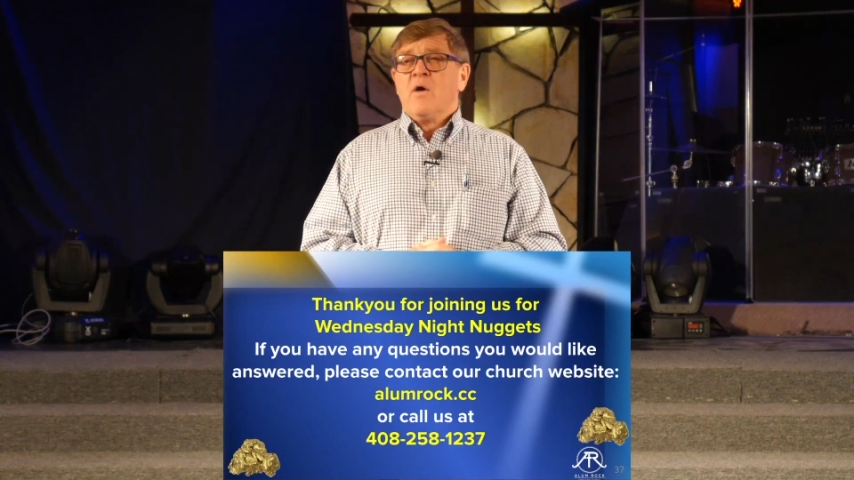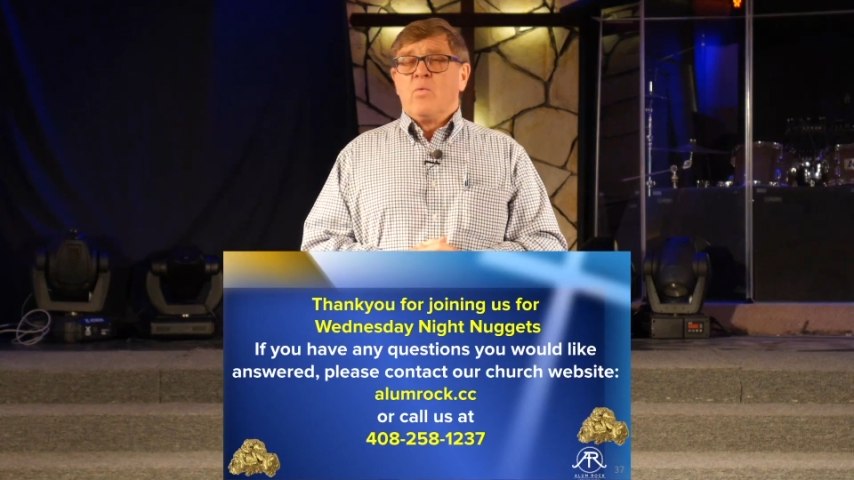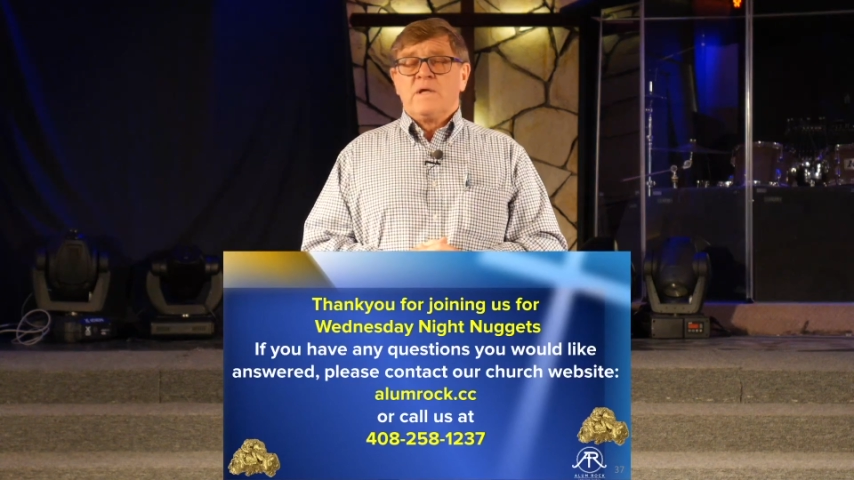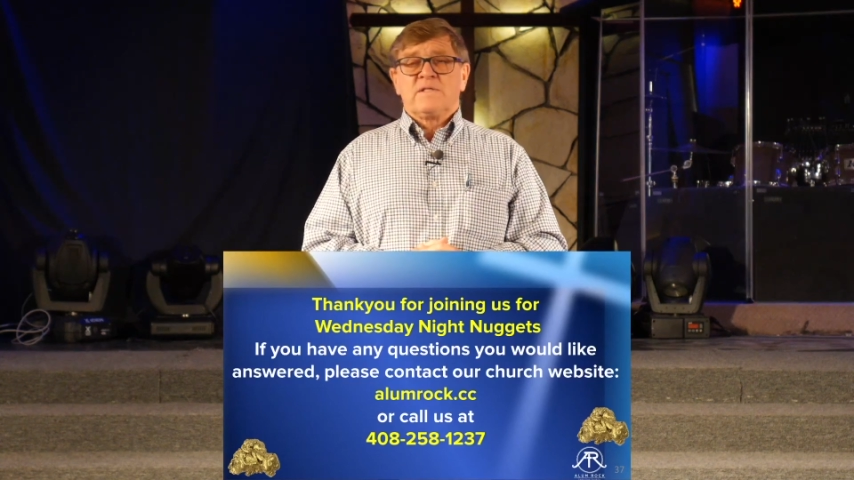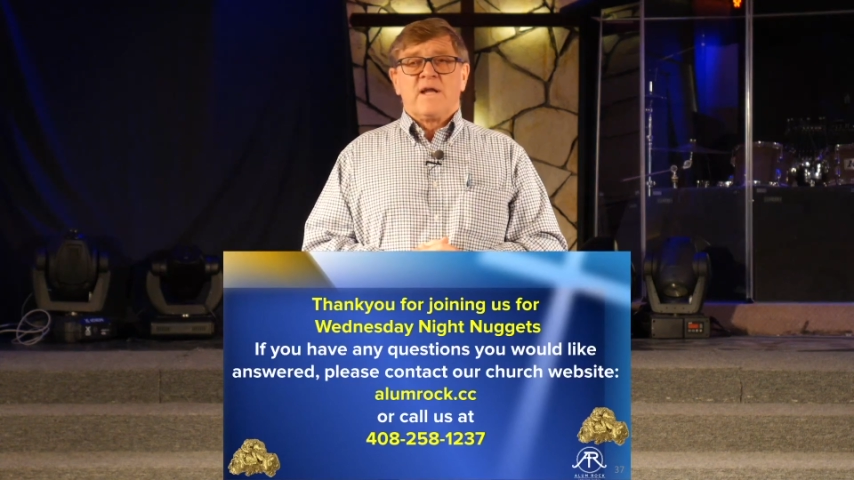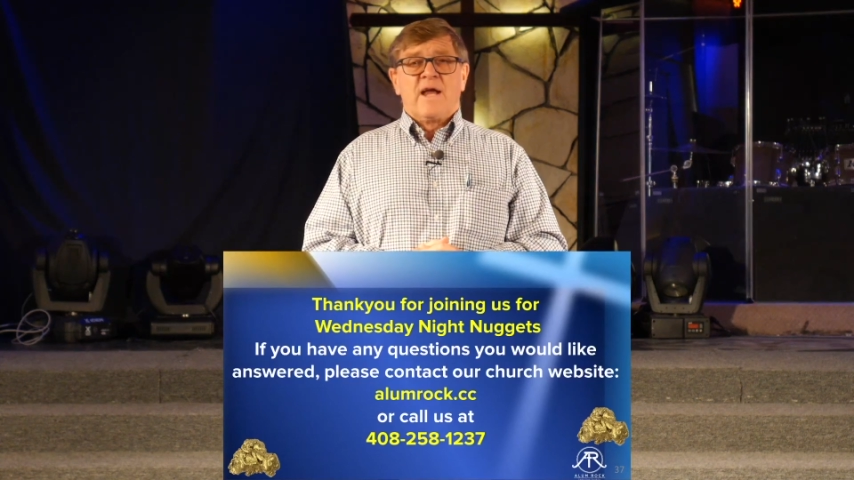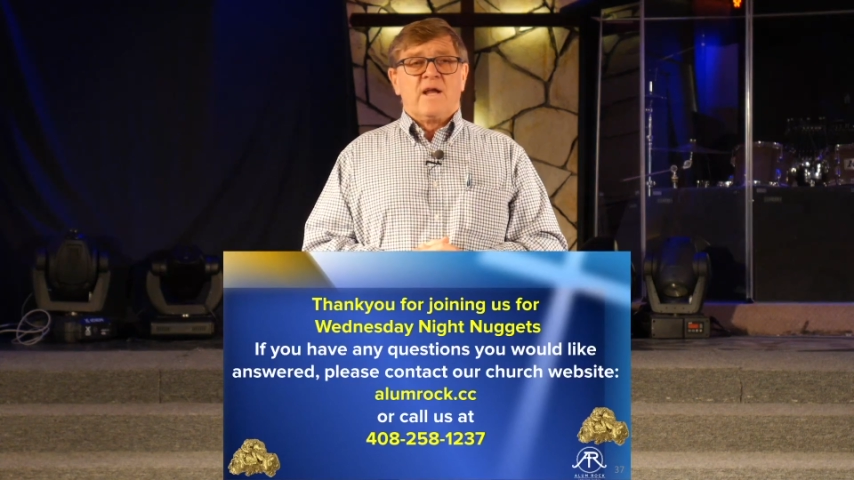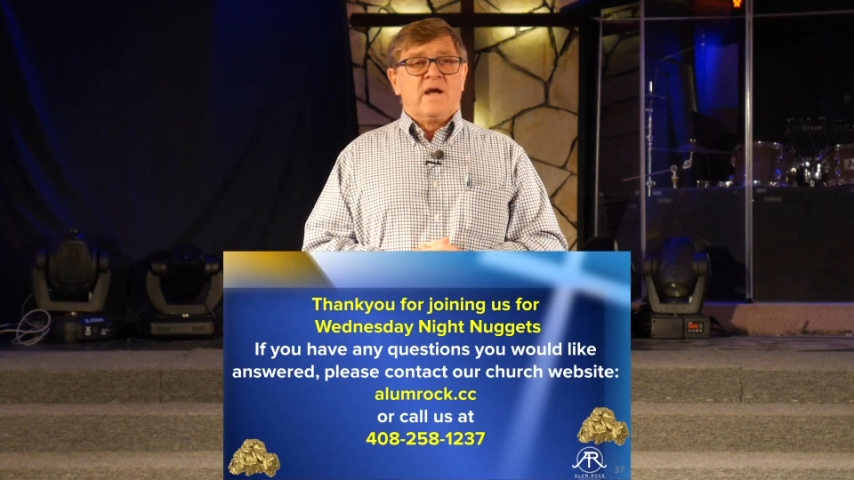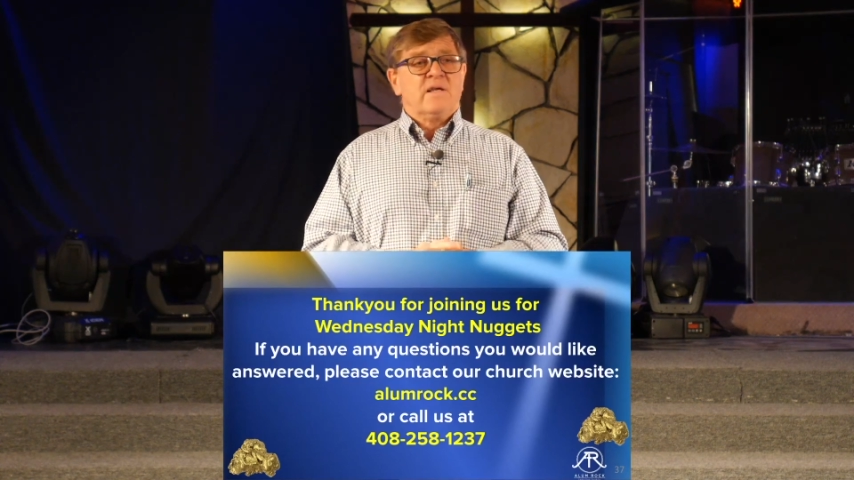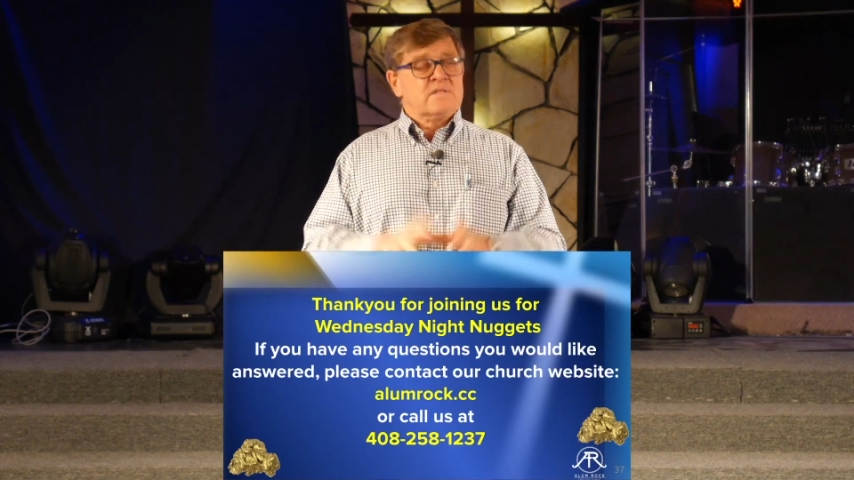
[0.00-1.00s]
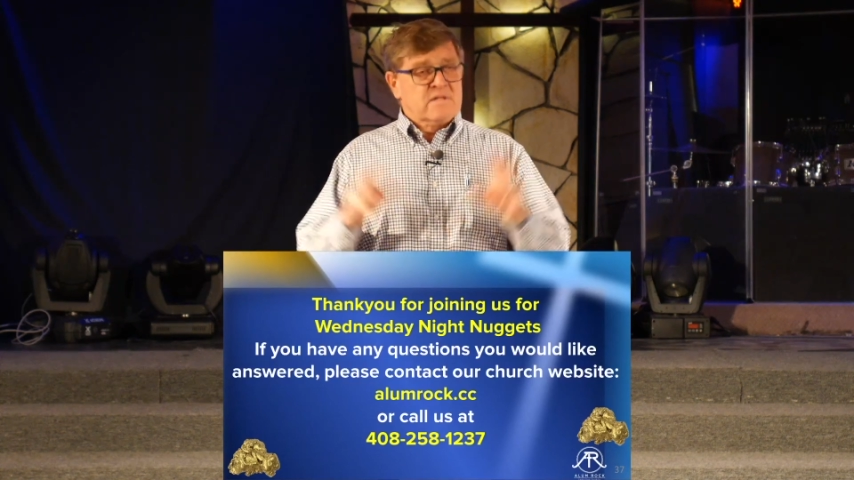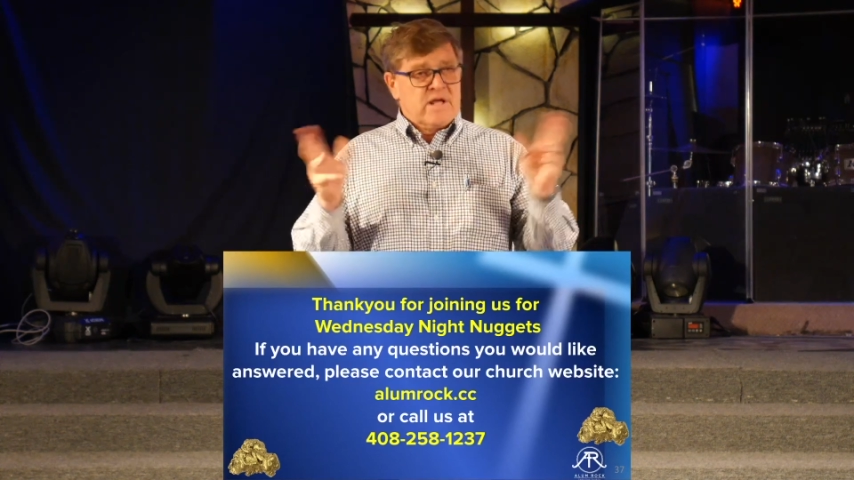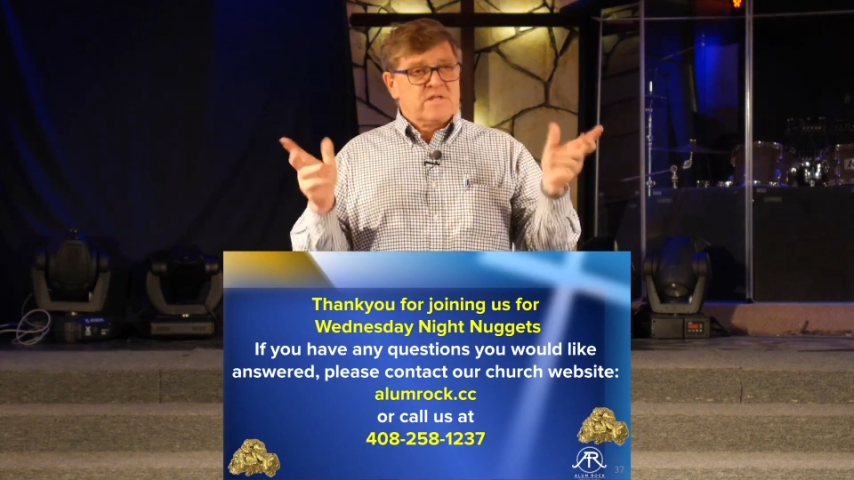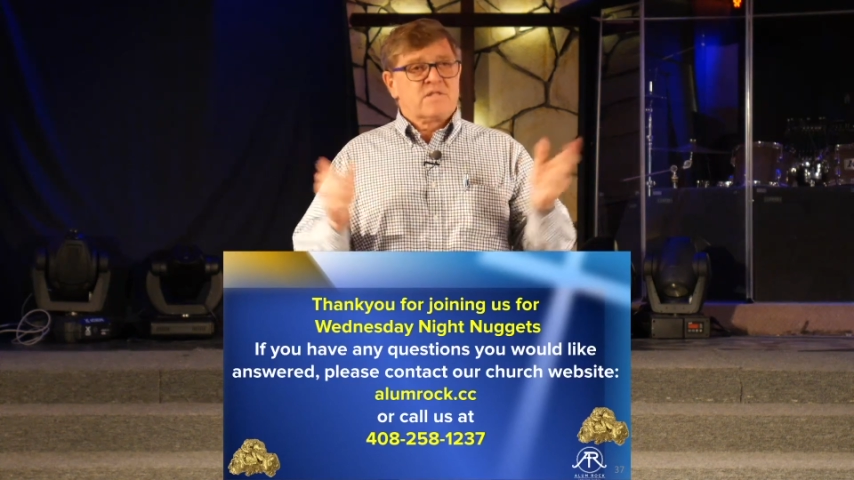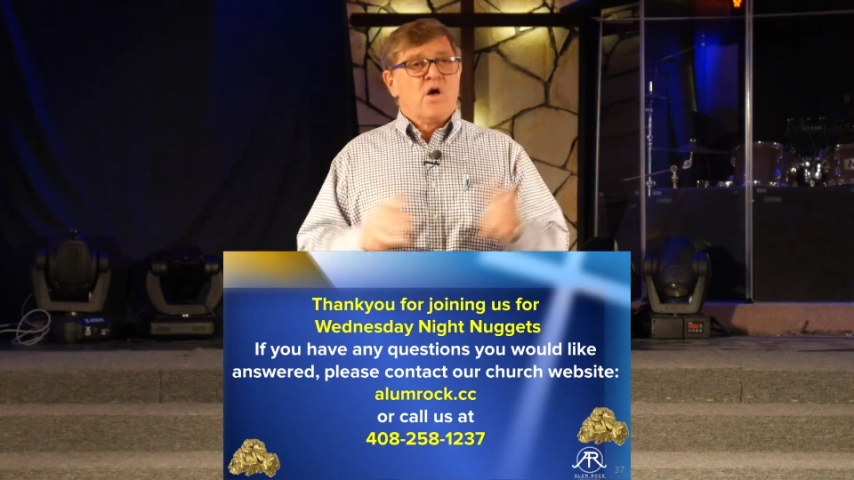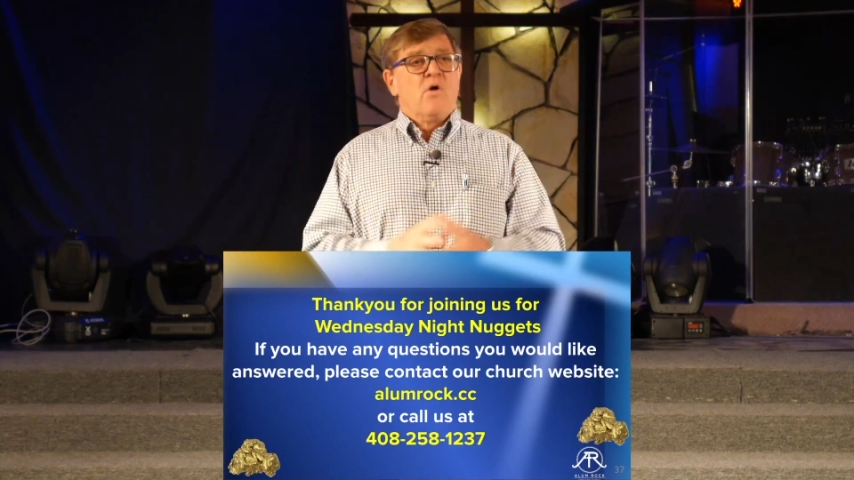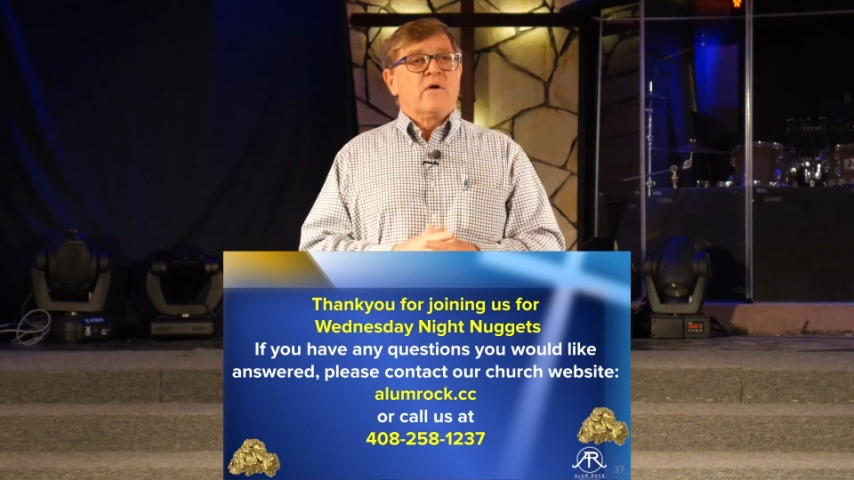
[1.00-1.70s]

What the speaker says: Wednesday Night Nuggets, let us know.